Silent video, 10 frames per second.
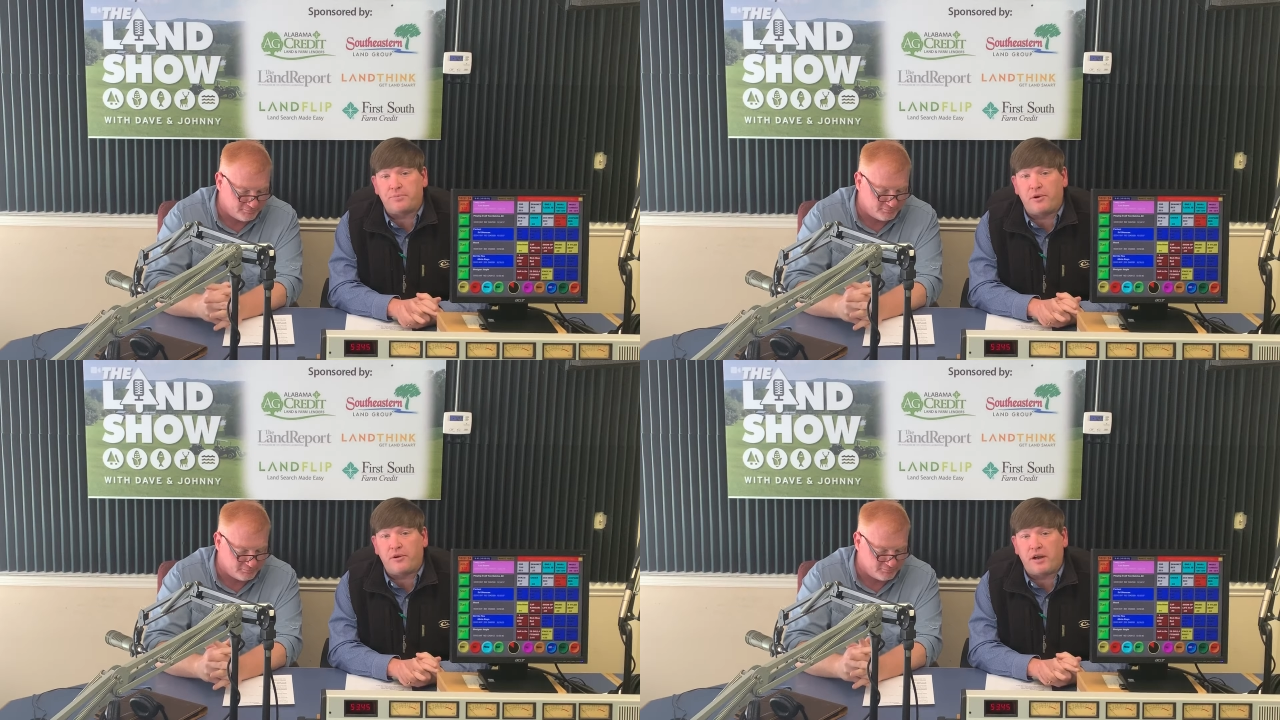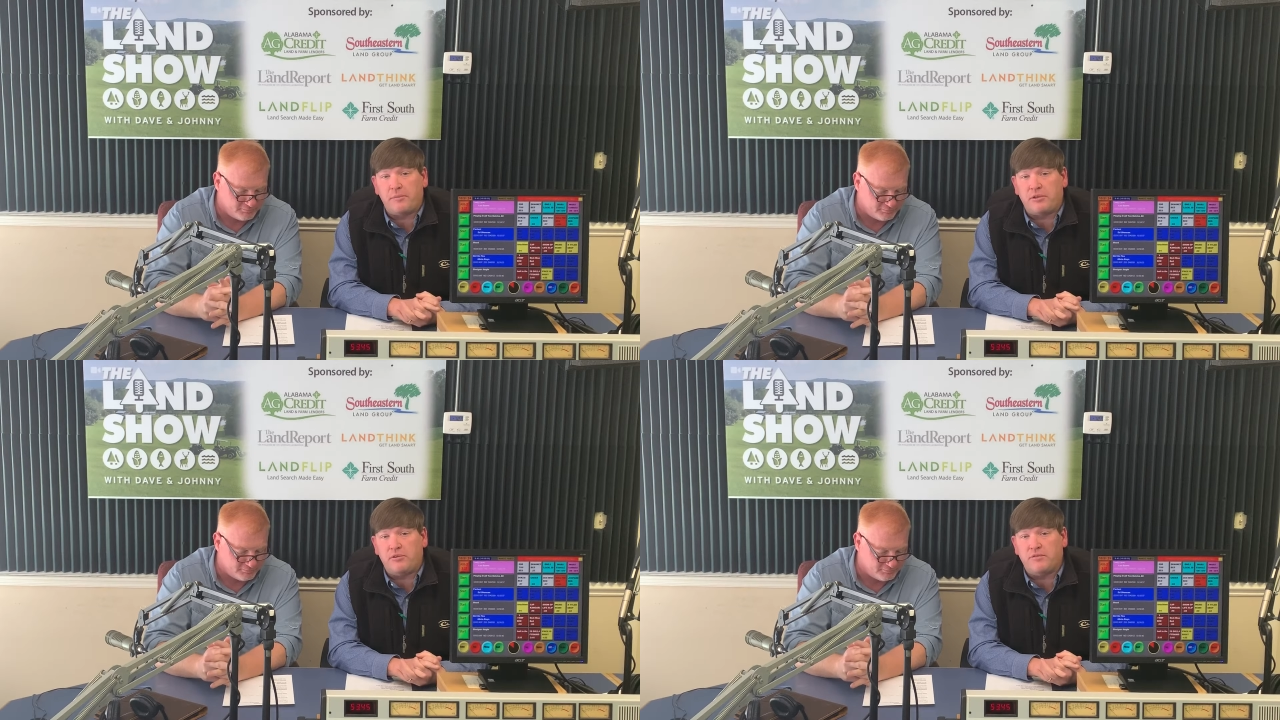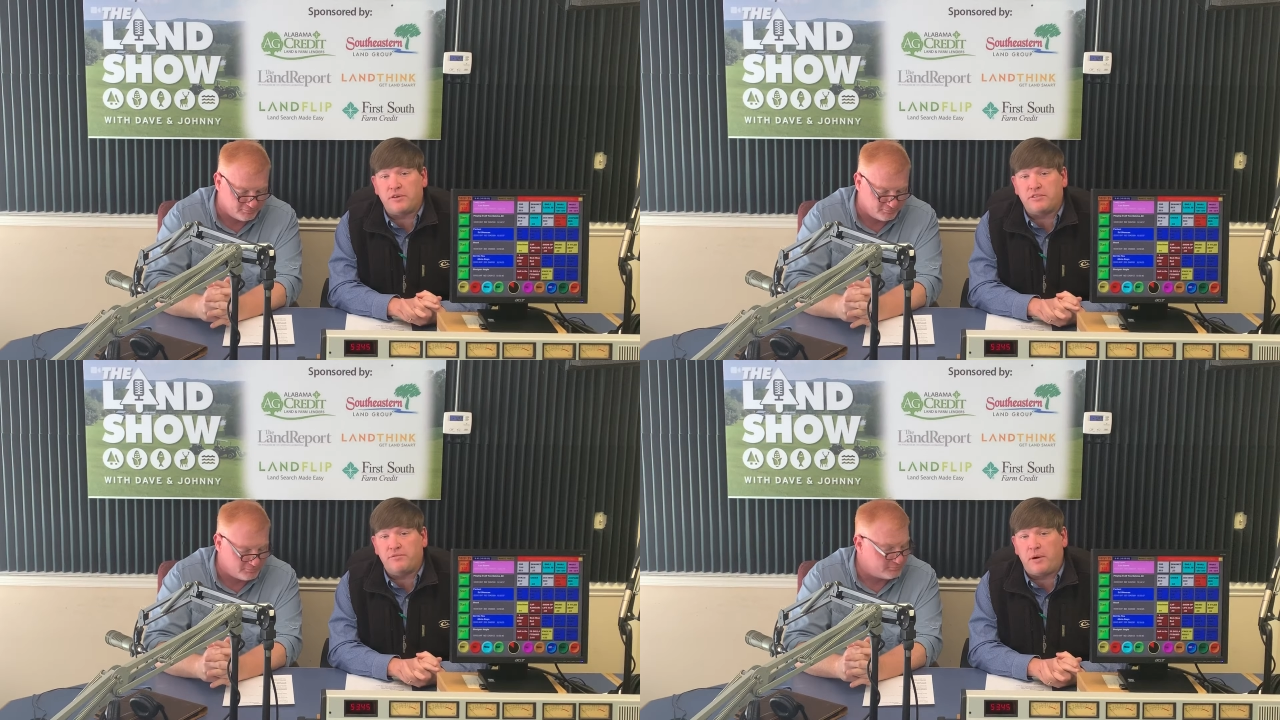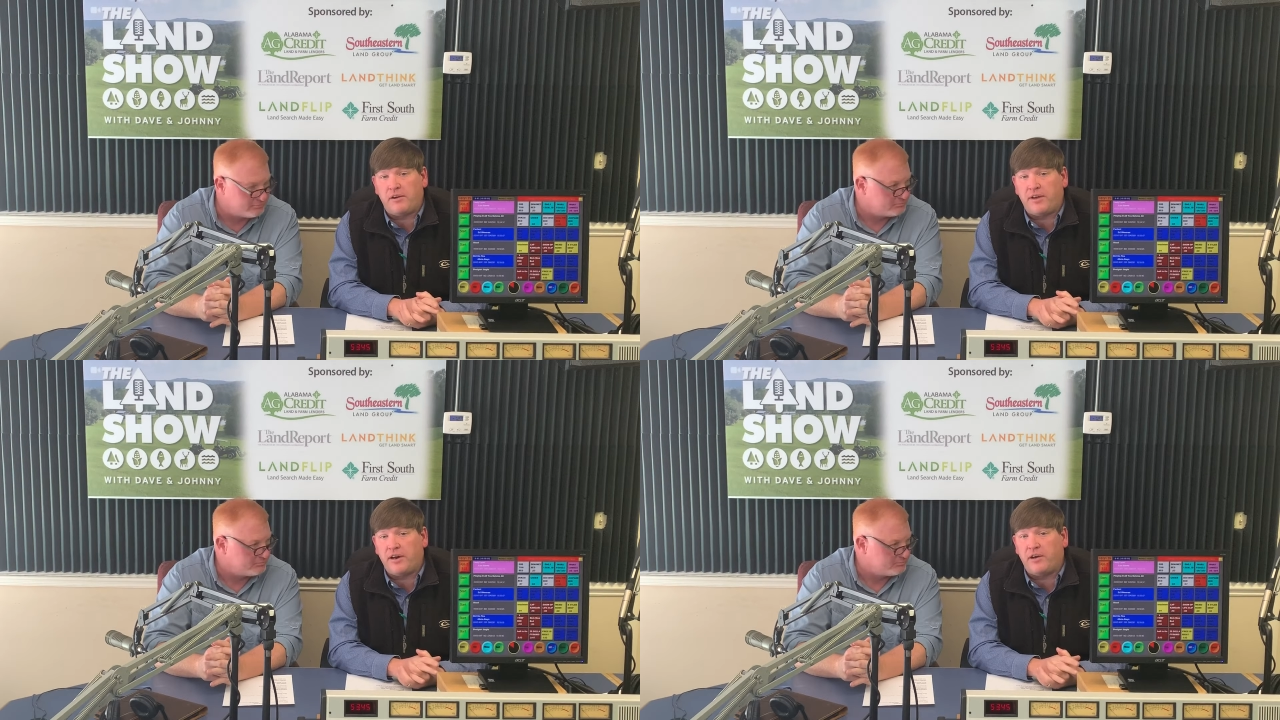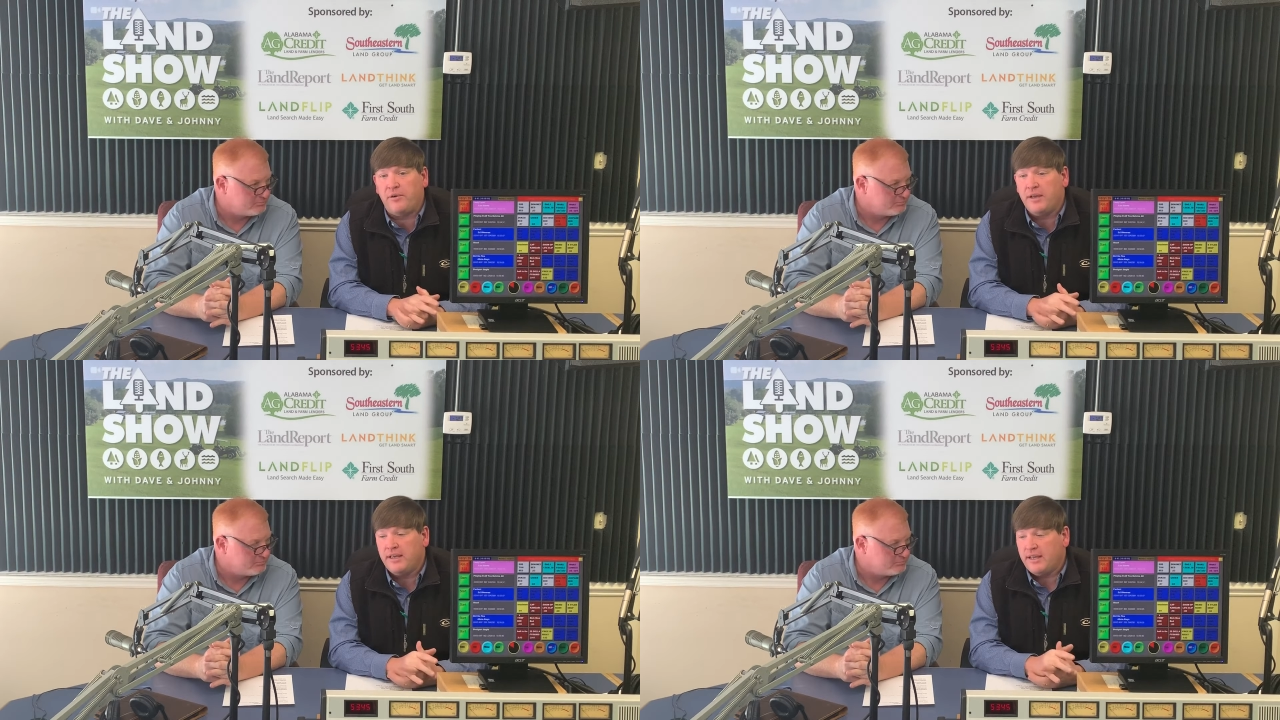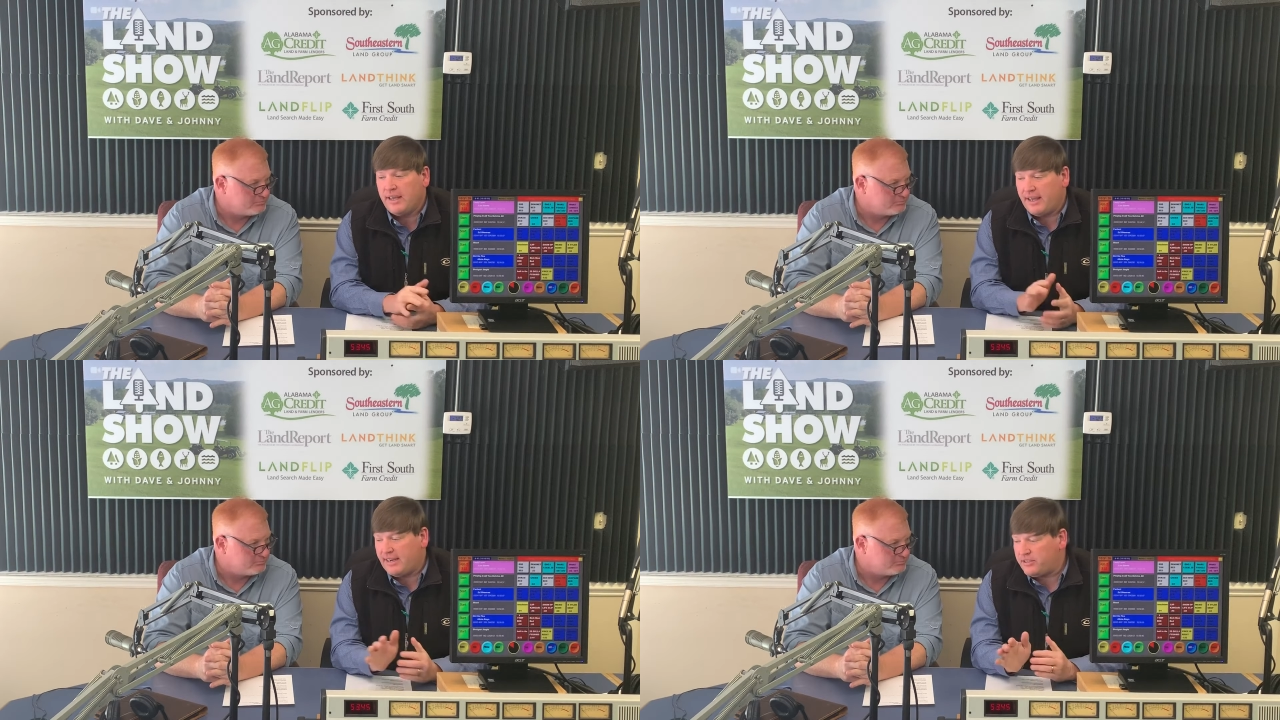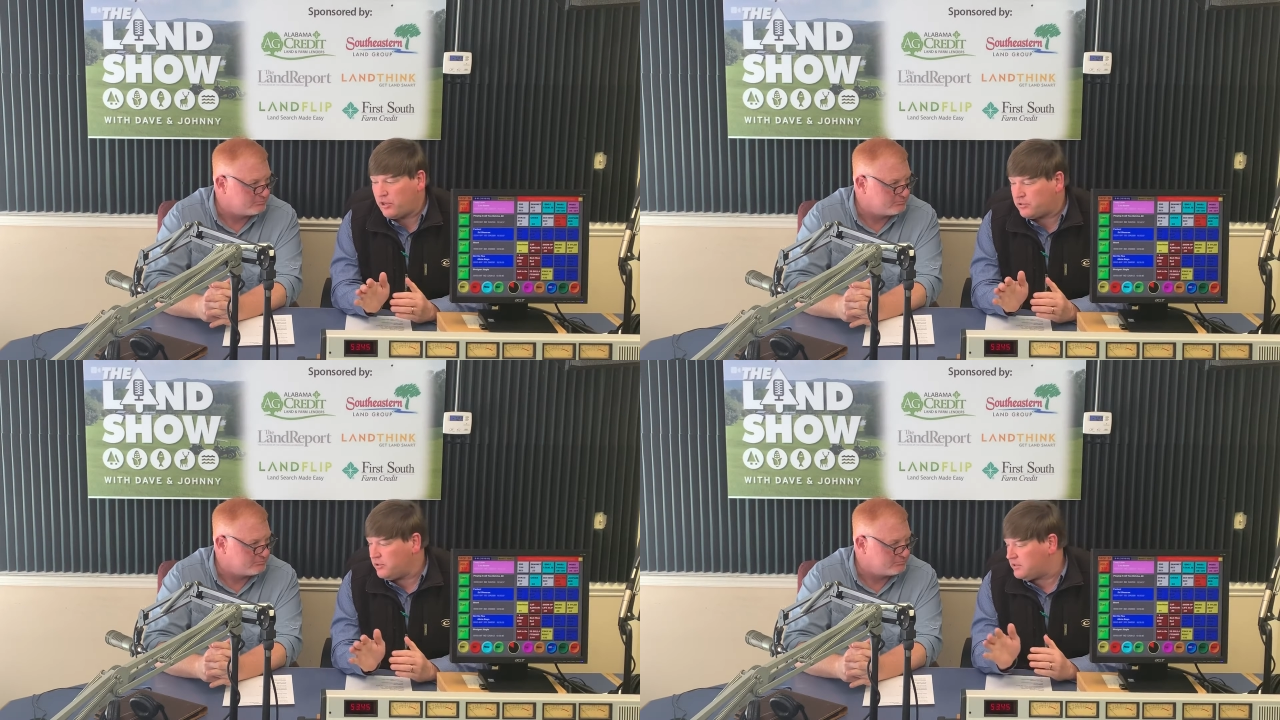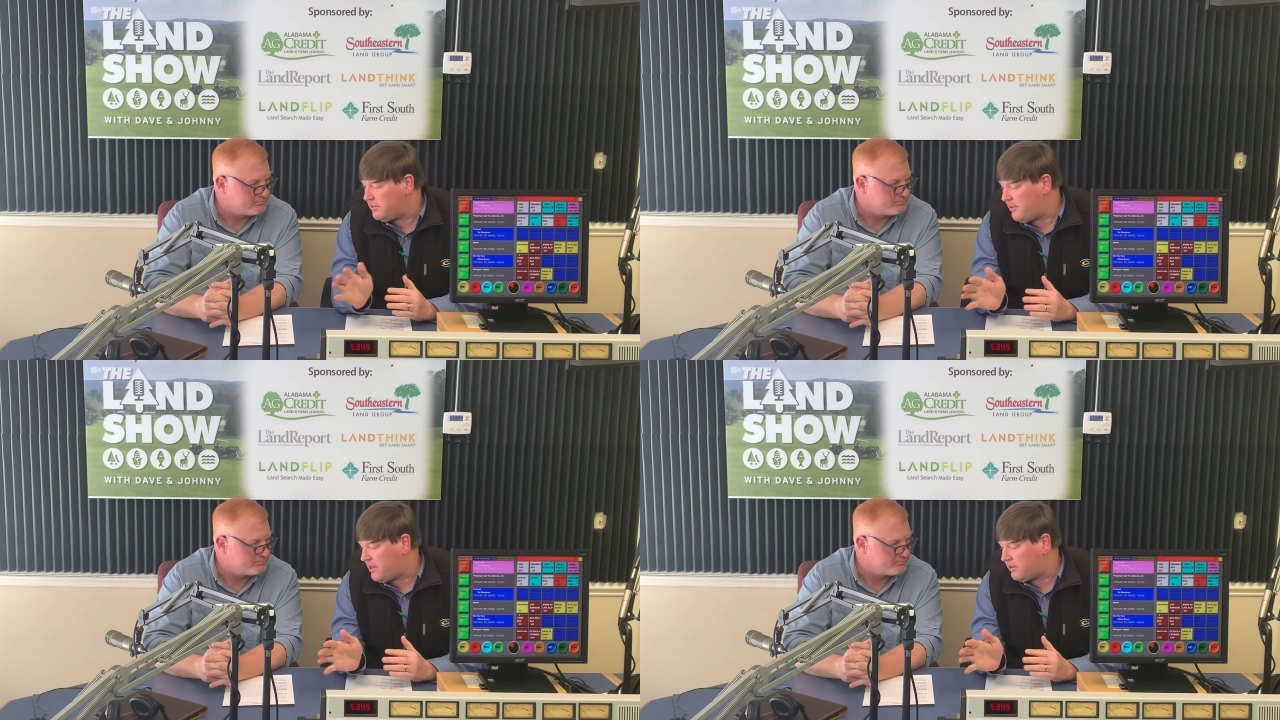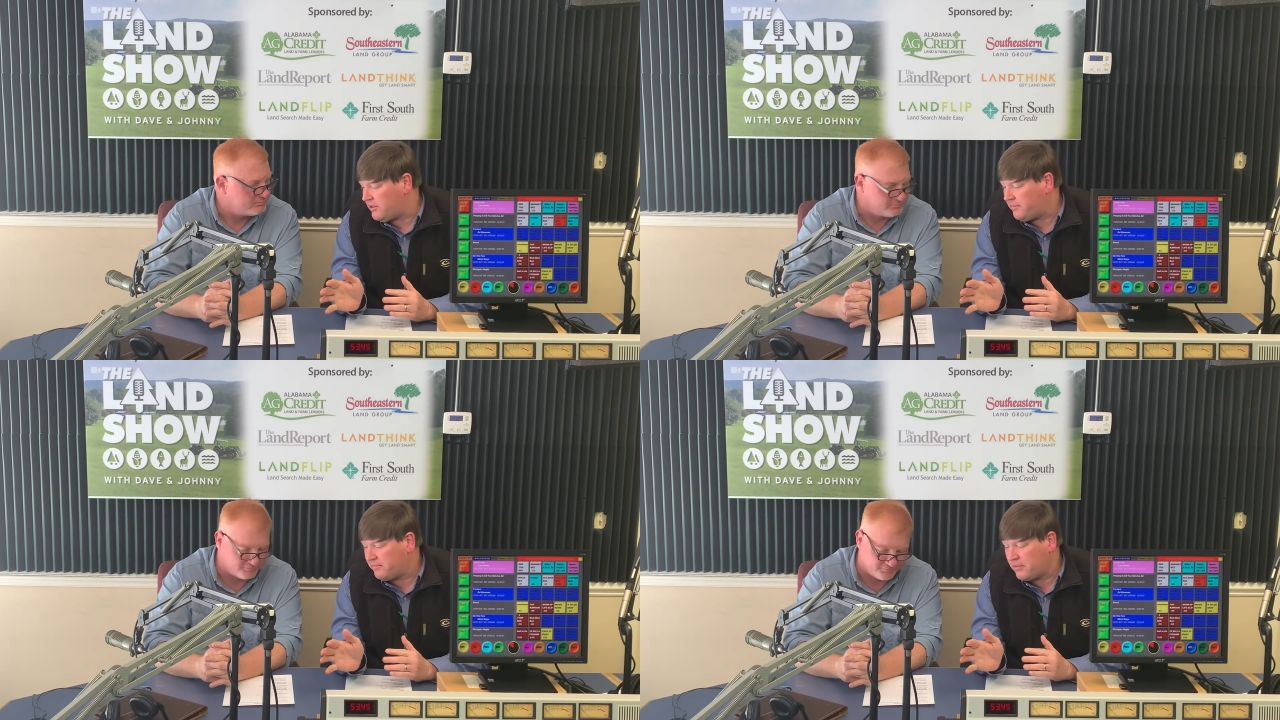Speaker 1: Program at the University of Montevallo and he talked to us about the,